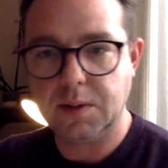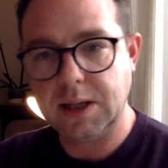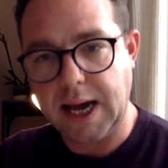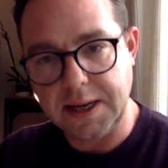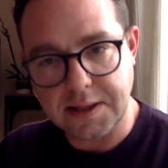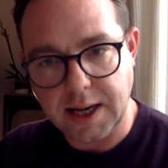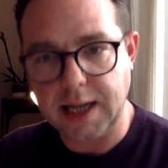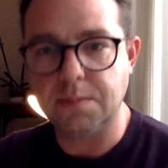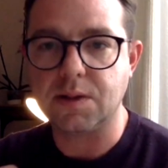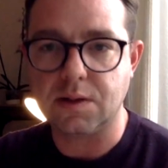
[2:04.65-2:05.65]
case
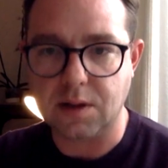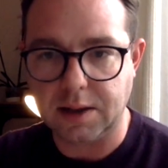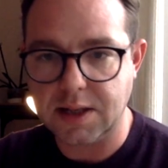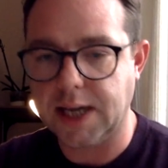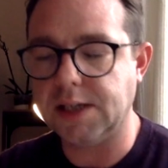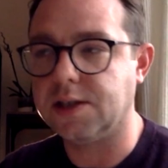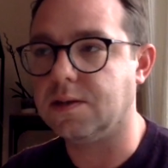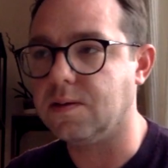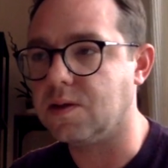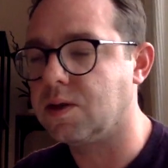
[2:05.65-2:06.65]
names and
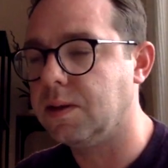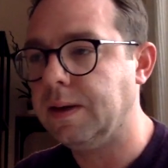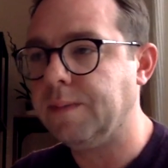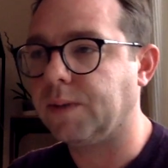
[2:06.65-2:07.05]
citations,